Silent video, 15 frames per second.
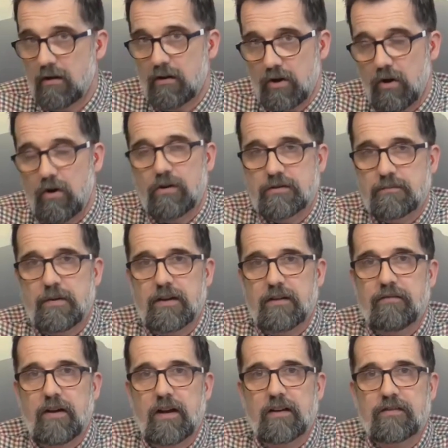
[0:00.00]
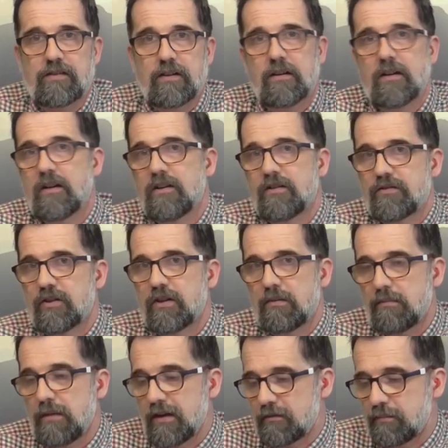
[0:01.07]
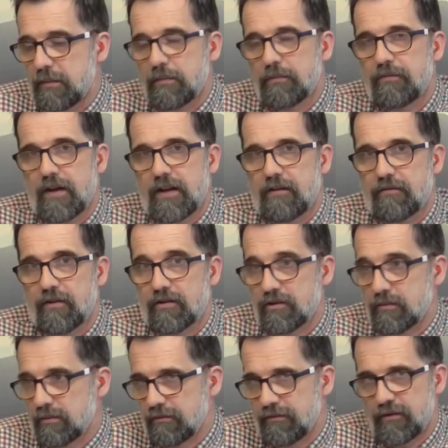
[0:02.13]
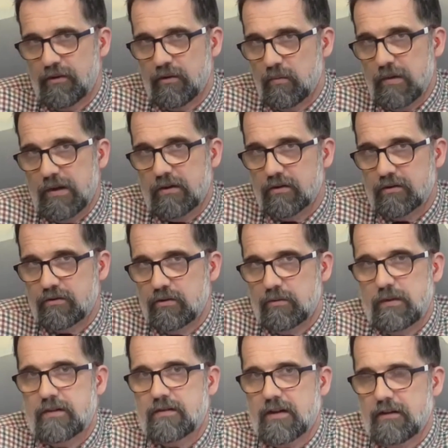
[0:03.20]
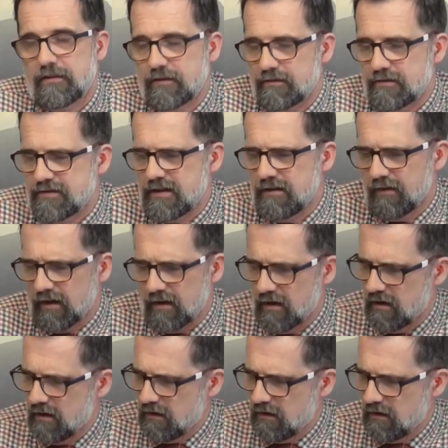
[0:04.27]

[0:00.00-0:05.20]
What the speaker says: caused by the vaccine, so that it makes people very vulnerable for a week or 2 weeks after receiving it.